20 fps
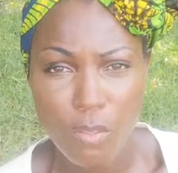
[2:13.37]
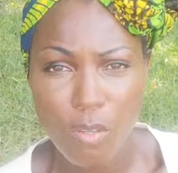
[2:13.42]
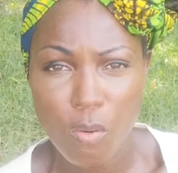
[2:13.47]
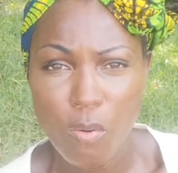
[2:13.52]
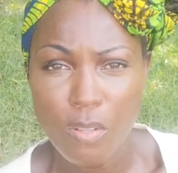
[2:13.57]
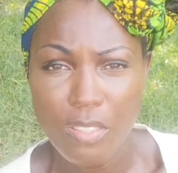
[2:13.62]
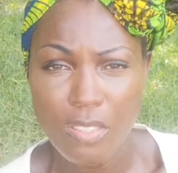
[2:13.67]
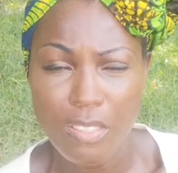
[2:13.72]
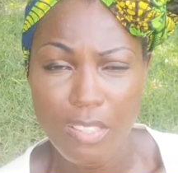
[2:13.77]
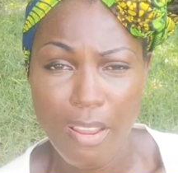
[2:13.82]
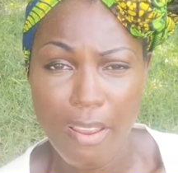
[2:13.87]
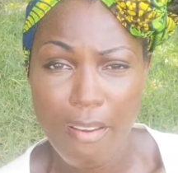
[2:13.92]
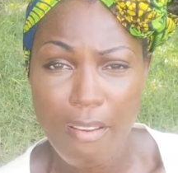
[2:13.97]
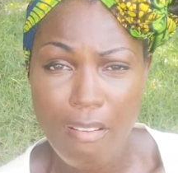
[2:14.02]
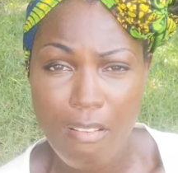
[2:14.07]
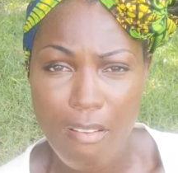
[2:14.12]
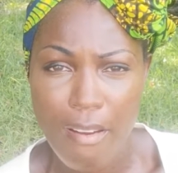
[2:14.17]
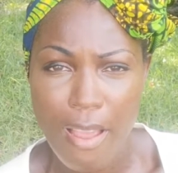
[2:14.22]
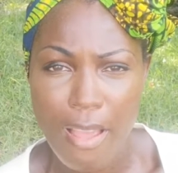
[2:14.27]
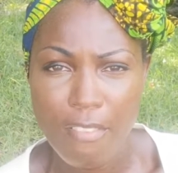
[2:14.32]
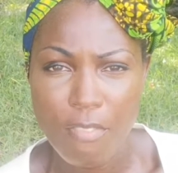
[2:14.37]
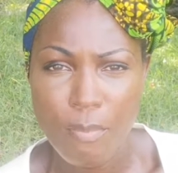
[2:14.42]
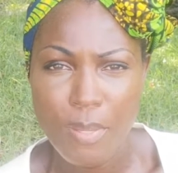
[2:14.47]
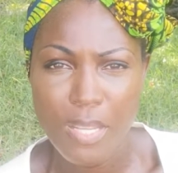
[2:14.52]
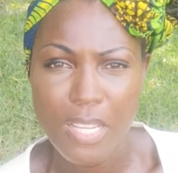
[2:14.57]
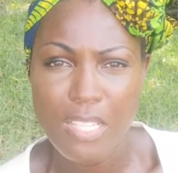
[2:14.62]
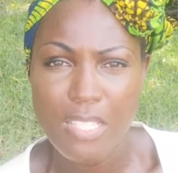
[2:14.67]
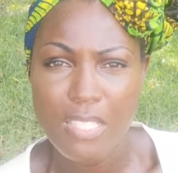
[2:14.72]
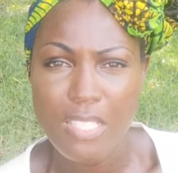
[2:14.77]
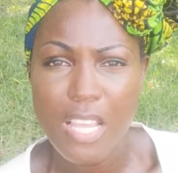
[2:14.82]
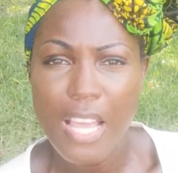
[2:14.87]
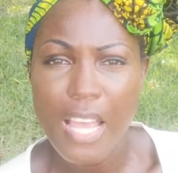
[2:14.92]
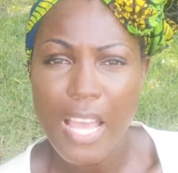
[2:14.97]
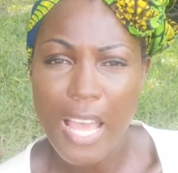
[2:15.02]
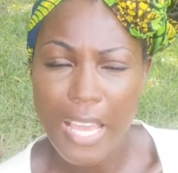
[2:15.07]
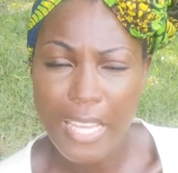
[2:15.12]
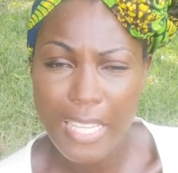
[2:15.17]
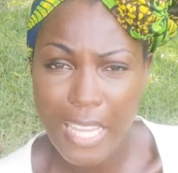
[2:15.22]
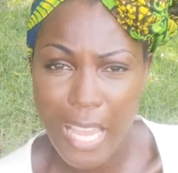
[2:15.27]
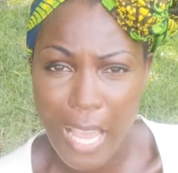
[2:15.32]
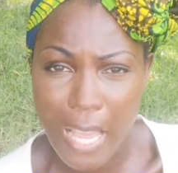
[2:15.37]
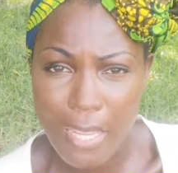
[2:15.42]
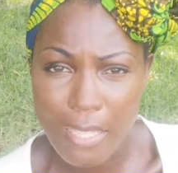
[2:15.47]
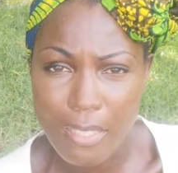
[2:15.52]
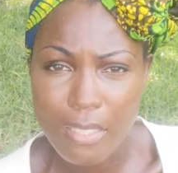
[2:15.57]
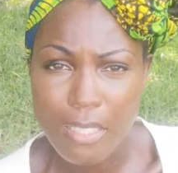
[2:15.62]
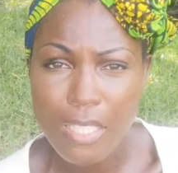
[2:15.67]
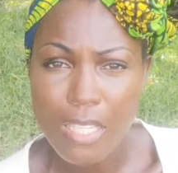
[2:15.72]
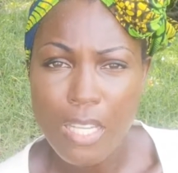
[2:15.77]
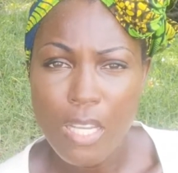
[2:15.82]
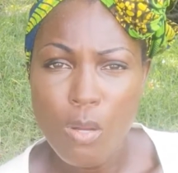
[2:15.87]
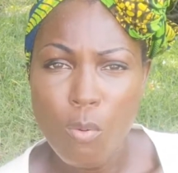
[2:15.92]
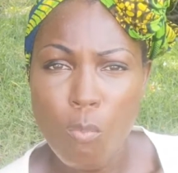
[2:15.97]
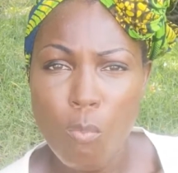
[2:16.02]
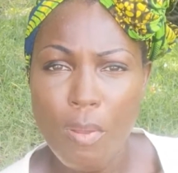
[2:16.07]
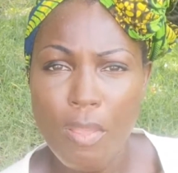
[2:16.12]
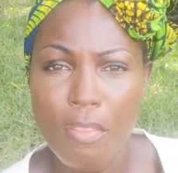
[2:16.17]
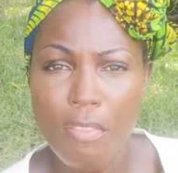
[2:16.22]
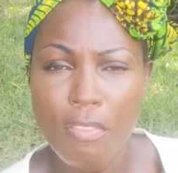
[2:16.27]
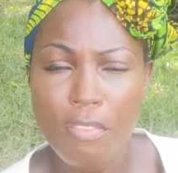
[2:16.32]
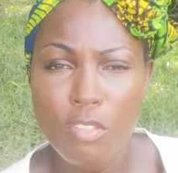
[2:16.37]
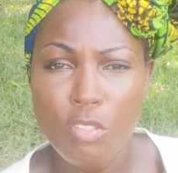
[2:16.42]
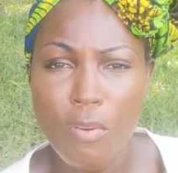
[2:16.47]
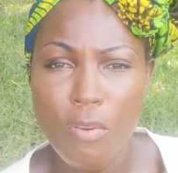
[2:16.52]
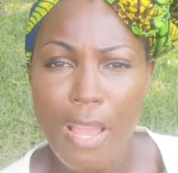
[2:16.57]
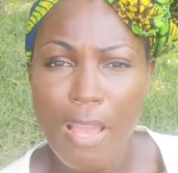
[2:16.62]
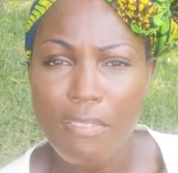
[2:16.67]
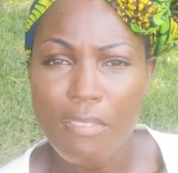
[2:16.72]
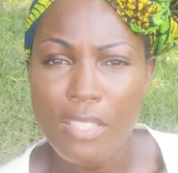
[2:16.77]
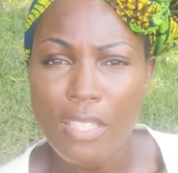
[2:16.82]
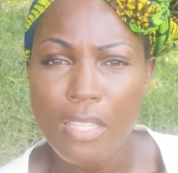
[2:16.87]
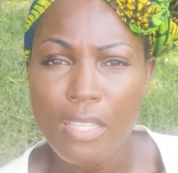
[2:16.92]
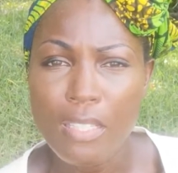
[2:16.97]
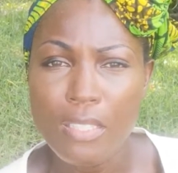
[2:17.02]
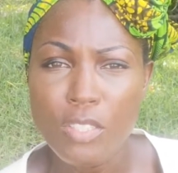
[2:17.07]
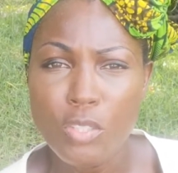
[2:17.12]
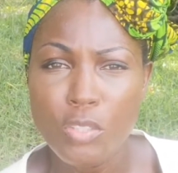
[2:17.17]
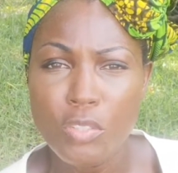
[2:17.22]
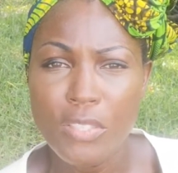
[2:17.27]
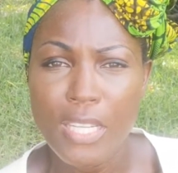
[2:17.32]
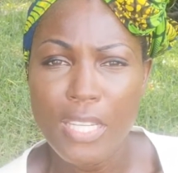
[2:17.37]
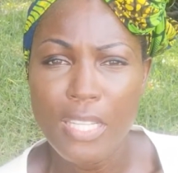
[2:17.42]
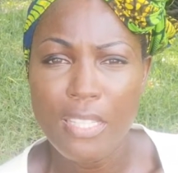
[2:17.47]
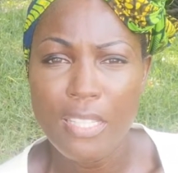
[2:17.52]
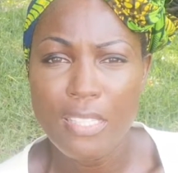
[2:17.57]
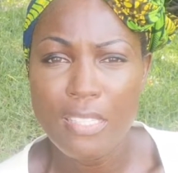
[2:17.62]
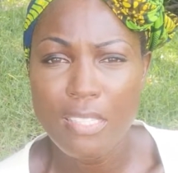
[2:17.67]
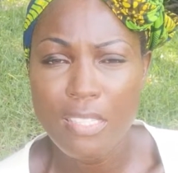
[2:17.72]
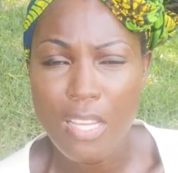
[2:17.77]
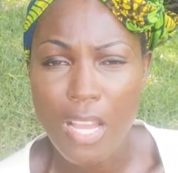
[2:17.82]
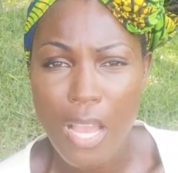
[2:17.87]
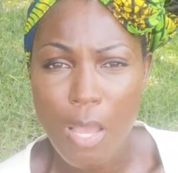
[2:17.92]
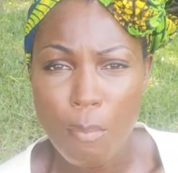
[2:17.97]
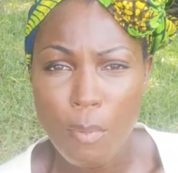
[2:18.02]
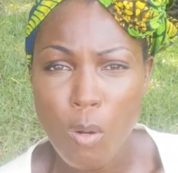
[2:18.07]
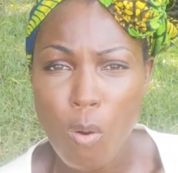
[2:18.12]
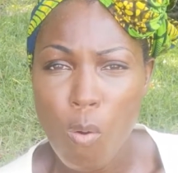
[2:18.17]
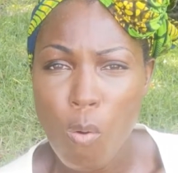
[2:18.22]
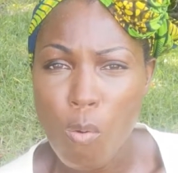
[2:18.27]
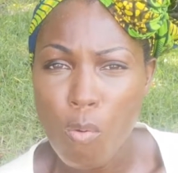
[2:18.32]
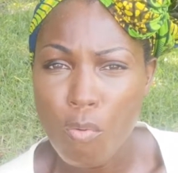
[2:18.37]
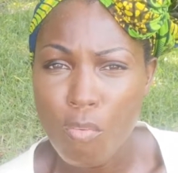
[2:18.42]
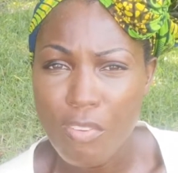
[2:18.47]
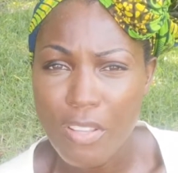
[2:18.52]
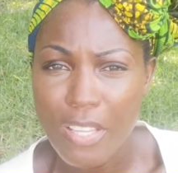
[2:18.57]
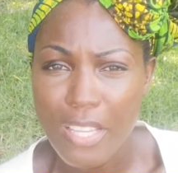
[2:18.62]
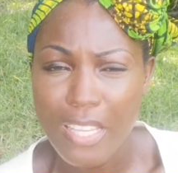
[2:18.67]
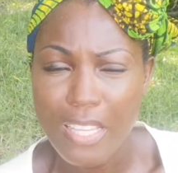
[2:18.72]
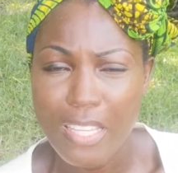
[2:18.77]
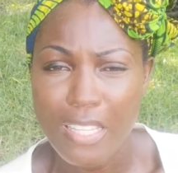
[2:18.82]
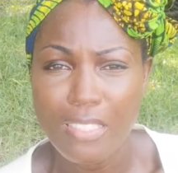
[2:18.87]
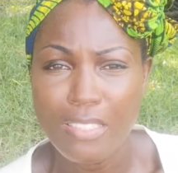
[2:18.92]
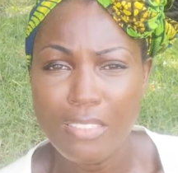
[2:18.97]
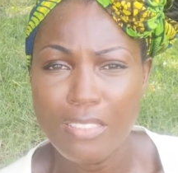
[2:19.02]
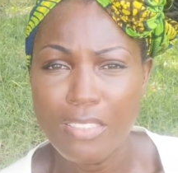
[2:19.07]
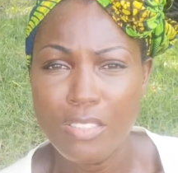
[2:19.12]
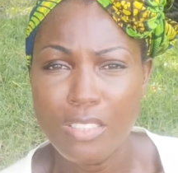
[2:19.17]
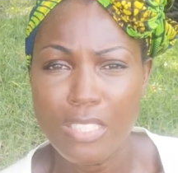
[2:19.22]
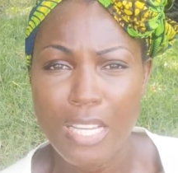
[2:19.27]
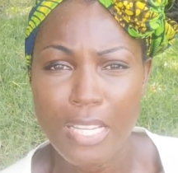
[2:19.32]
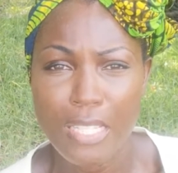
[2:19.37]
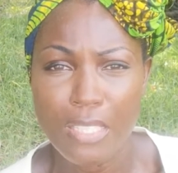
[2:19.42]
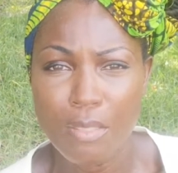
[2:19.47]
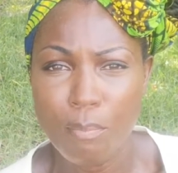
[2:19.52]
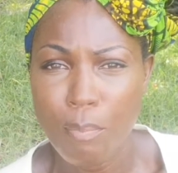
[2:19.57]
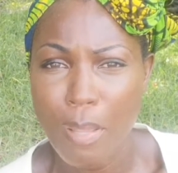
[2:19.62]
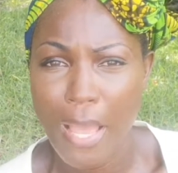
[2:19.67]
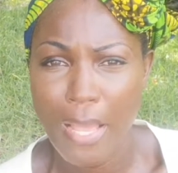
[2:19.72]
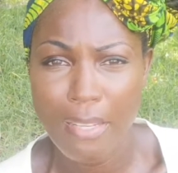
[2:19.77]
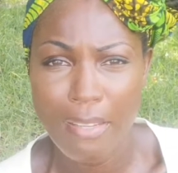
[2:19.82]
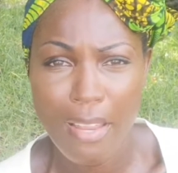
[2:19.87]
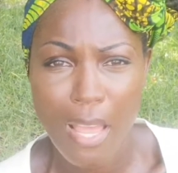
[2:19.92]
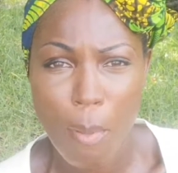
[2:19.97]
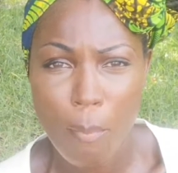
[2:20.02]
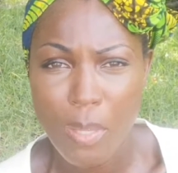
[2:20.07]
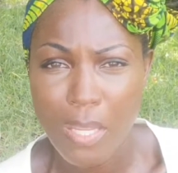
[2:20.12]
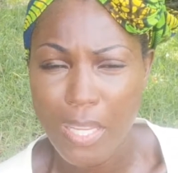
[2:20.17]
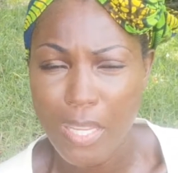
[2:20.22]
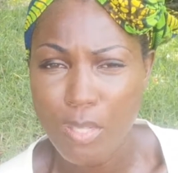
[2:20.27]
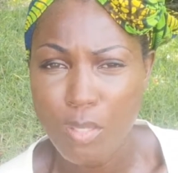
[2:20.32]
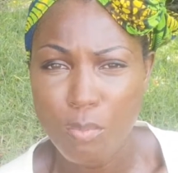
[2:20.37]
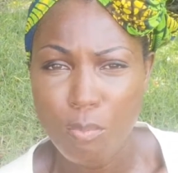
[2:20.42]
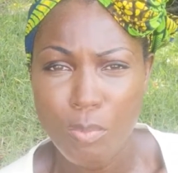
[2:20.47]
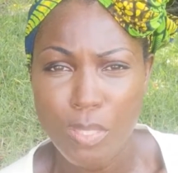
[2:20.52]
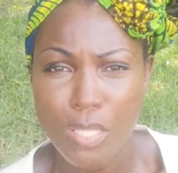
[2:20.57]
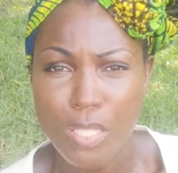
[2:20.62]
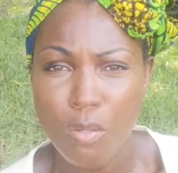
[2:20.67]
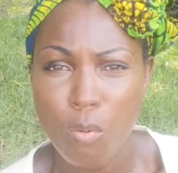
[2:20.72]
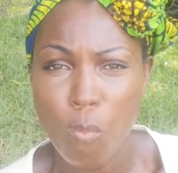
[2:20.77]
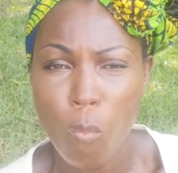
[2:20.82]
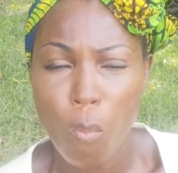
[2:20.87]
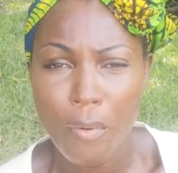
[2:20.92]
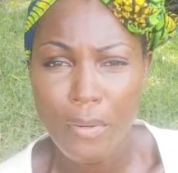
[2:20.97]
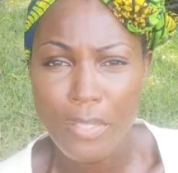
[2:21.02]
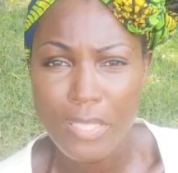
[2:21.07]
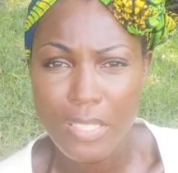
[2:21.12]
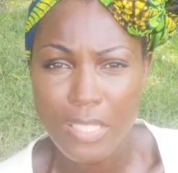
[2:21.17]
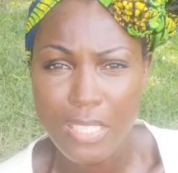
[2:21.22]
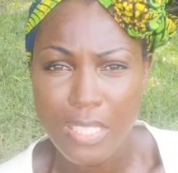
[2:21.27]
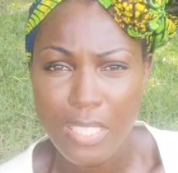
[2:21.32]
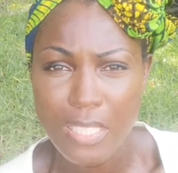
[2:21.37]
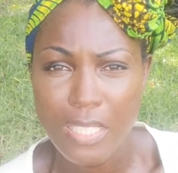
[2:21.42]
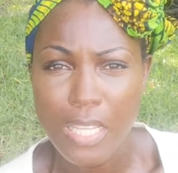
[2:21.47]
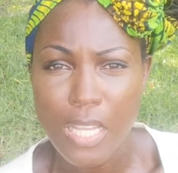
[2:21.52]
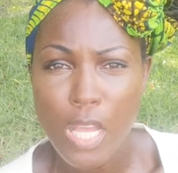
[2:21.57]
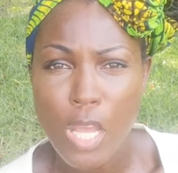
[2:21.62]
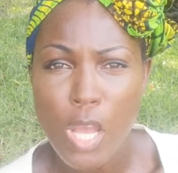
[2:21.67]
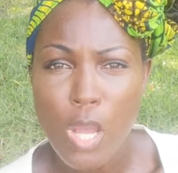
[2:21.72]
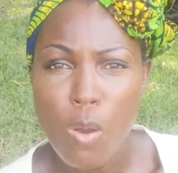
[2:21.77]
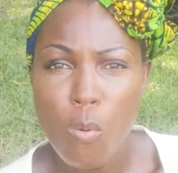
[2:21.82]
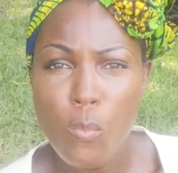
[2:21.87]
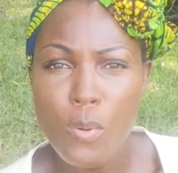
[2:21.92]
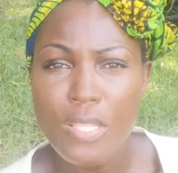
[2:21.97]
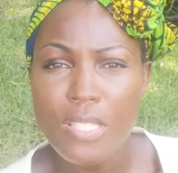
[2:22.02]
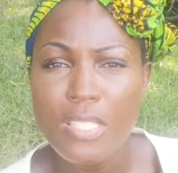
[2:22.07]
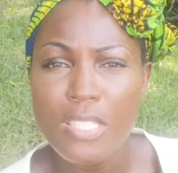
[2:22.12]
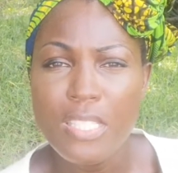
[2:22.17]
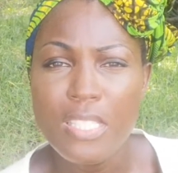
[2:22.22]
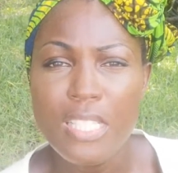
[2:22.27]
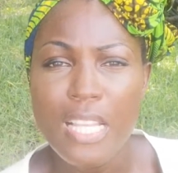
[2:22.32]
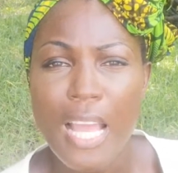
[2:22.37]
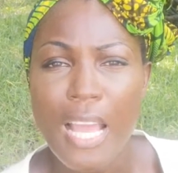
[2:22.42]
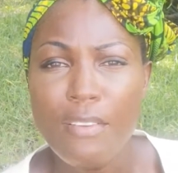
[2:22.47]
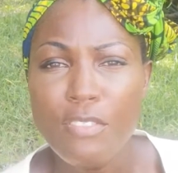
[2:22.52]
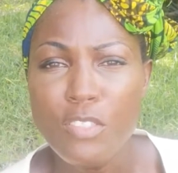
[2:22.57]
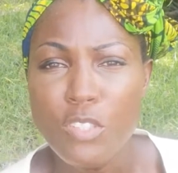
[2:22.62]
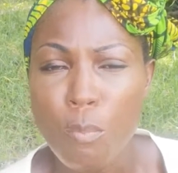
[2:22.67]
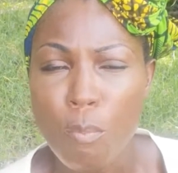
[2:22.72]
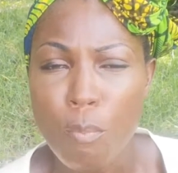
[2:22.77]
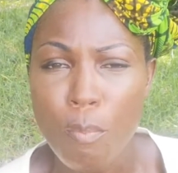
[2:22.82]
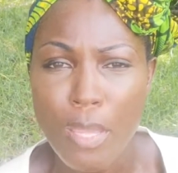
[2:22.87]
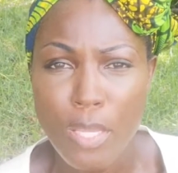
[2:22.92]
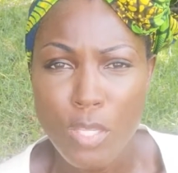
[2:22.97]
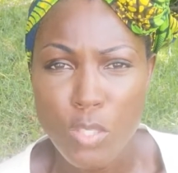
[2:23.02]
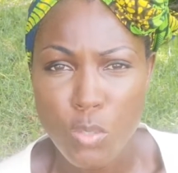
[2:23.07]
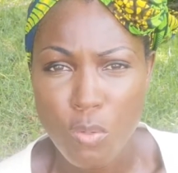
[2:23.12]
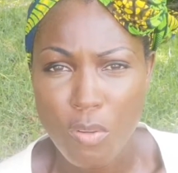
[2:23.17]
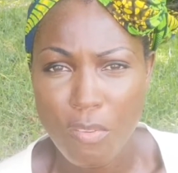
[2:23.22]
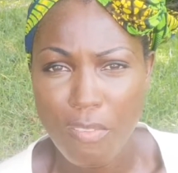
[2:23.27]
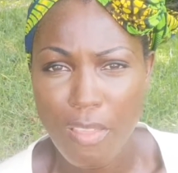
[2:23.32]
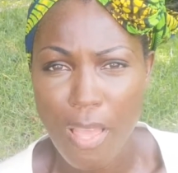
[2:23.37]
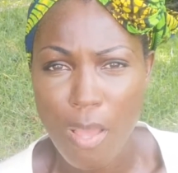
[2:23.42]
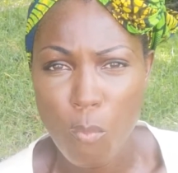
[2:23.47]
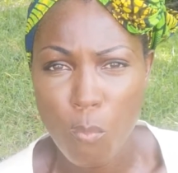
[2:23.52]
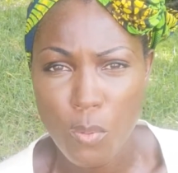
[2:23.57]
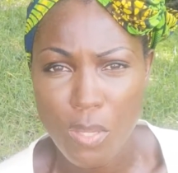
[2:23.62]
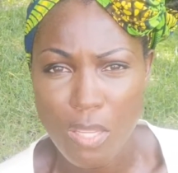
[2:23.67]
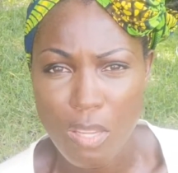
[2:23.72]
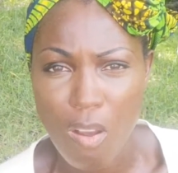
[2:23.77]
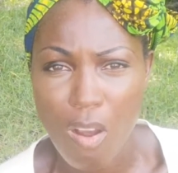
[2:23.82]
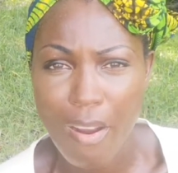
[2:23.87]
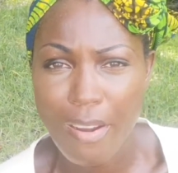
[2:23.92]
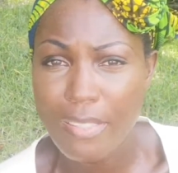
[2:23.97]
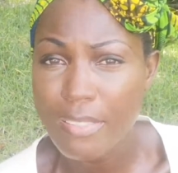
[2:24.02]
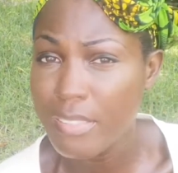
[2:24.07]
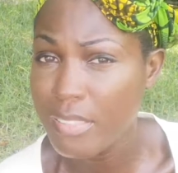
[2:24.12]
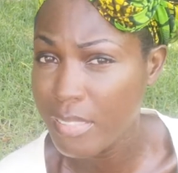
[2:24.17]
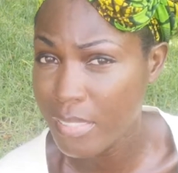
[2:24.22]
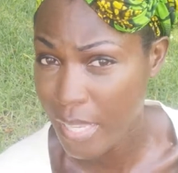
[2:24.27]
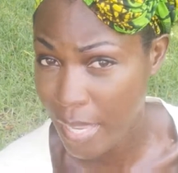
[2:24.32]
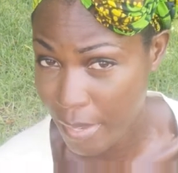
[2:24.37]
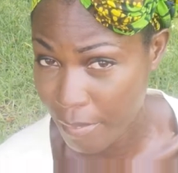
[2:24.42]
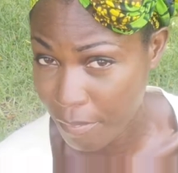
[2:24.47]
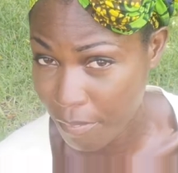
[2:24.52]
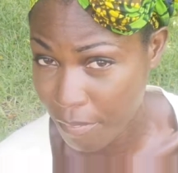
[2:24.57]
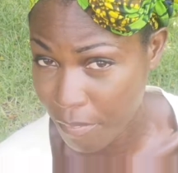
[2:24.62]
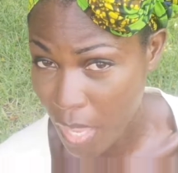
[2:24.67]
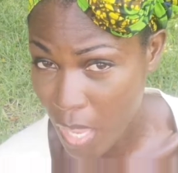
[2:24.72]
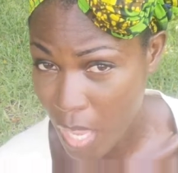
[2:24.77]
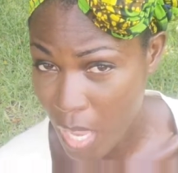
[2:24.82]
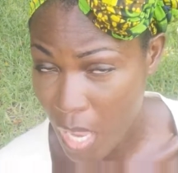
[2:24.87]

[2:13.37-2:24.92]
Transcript: or going on an aircraft, because again, with traveling during this time, COVID and pandemic and being quarantined, we still have to make sure that we are safe.